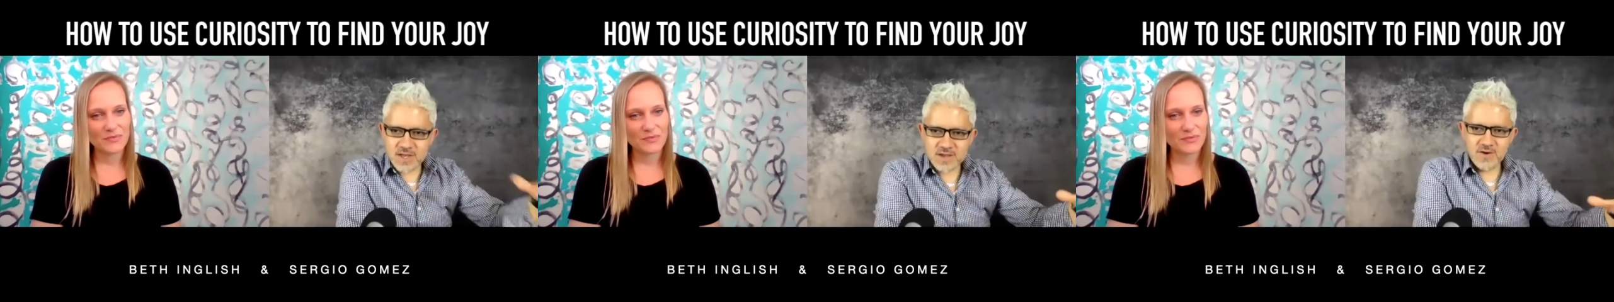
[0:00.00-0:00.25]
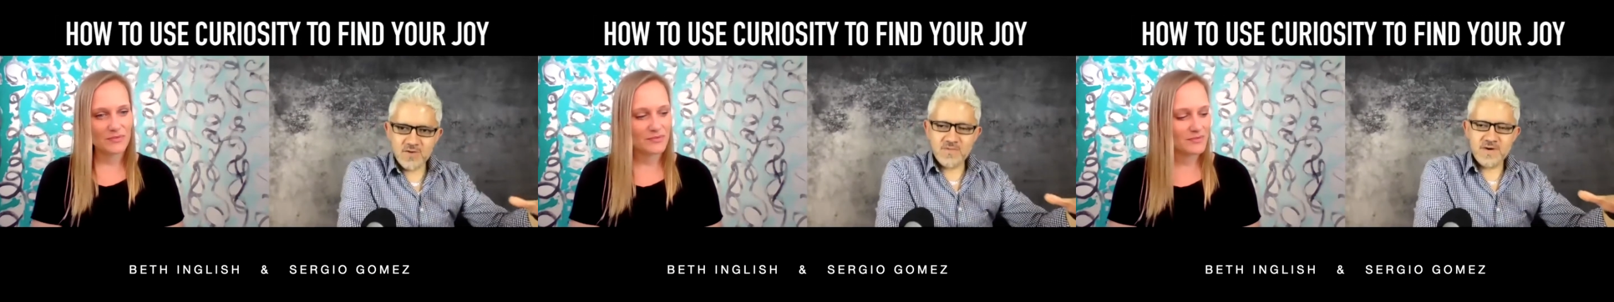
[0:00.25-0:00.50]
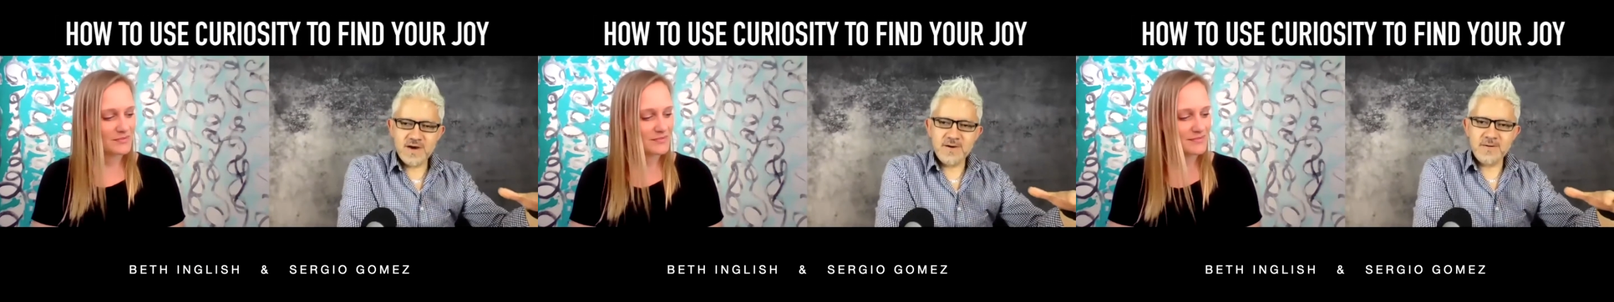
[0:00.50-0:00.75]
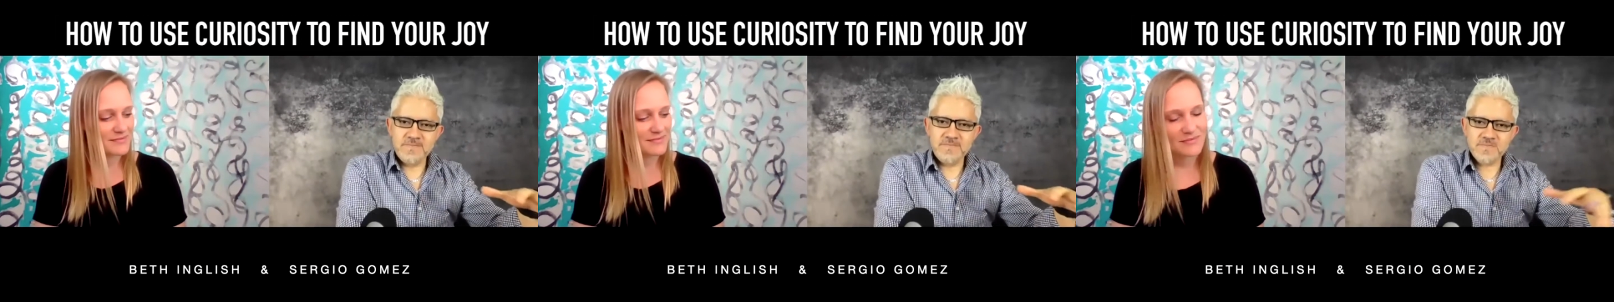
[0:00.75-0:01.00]
Speaker 1: of
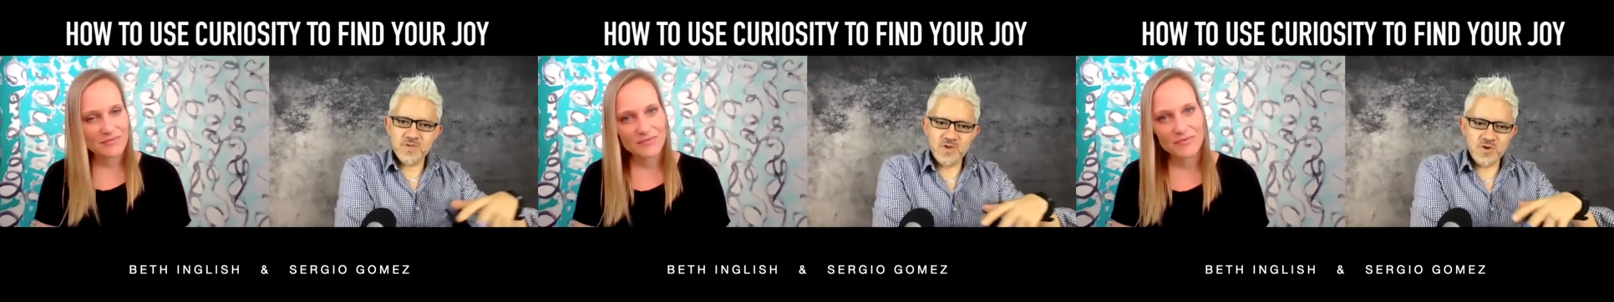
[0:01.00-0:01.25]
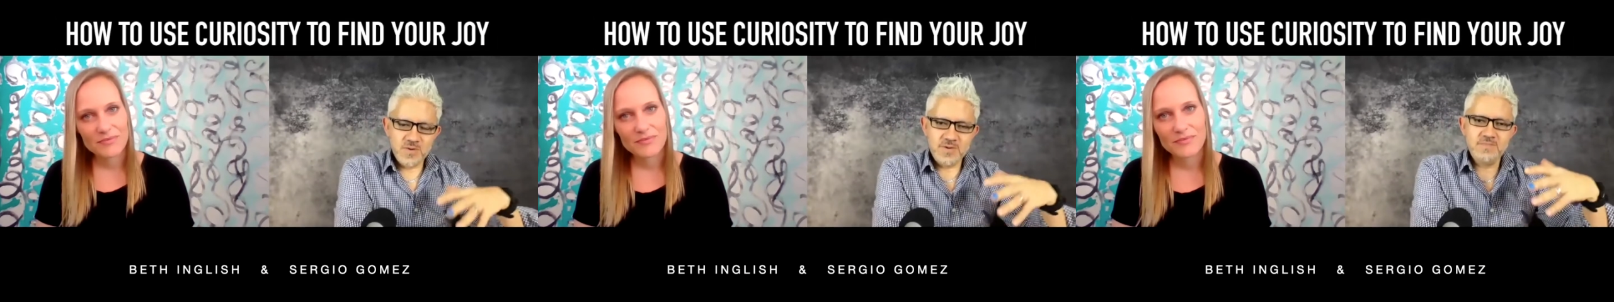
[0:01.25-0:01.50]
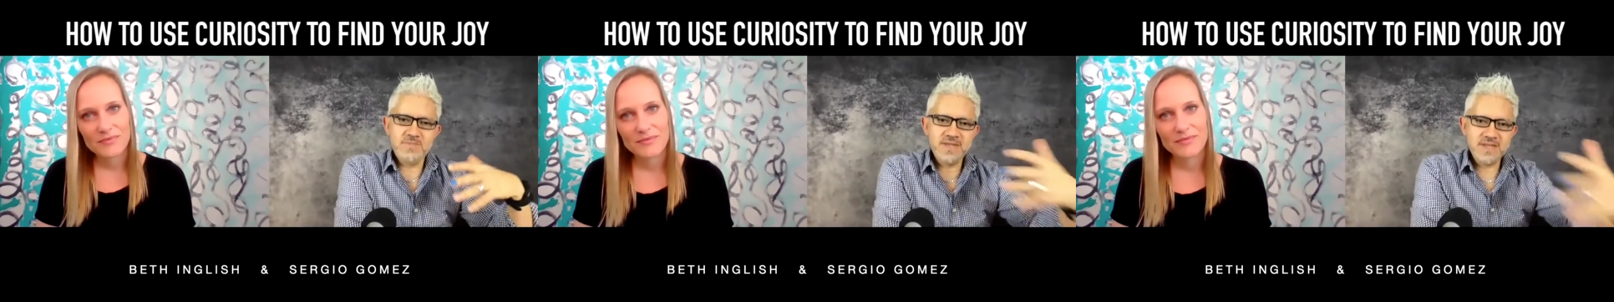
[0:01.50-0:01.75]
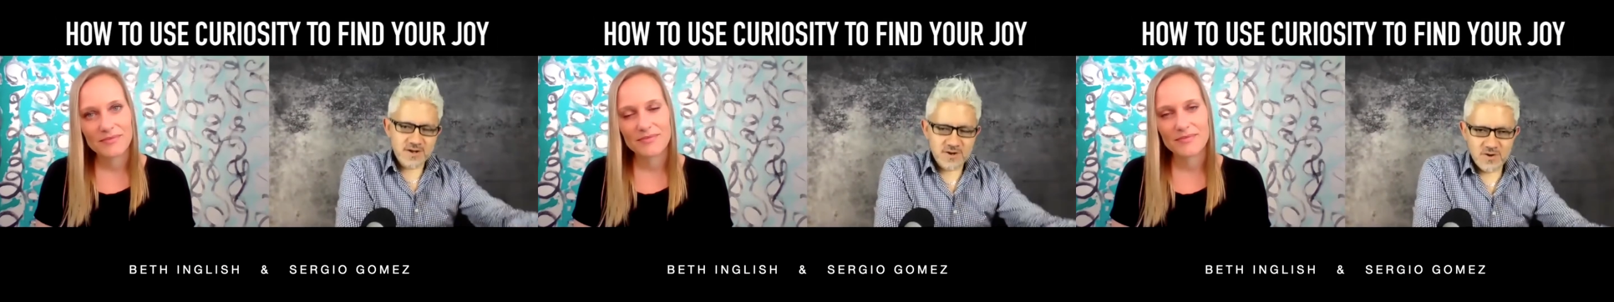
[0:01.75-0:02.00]
um, you know being
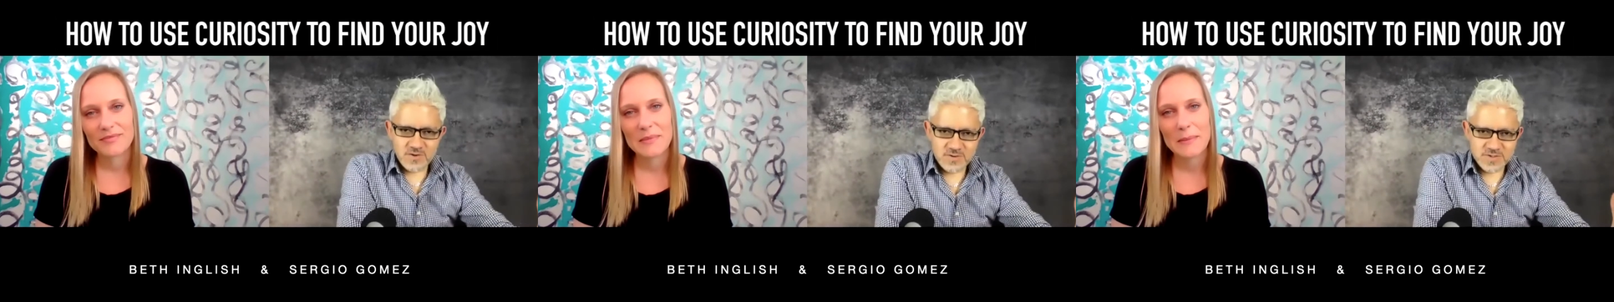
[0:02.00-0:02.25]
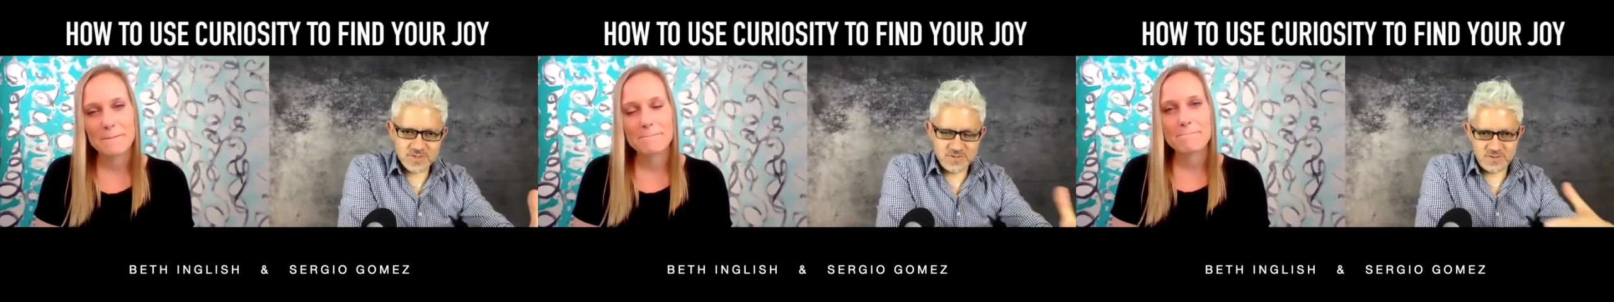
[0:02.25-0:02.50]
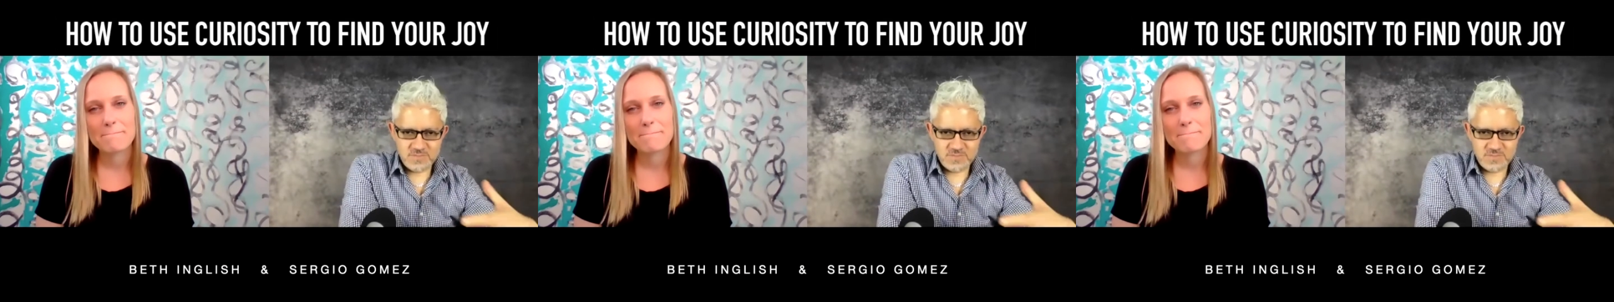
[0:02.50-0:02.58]
in close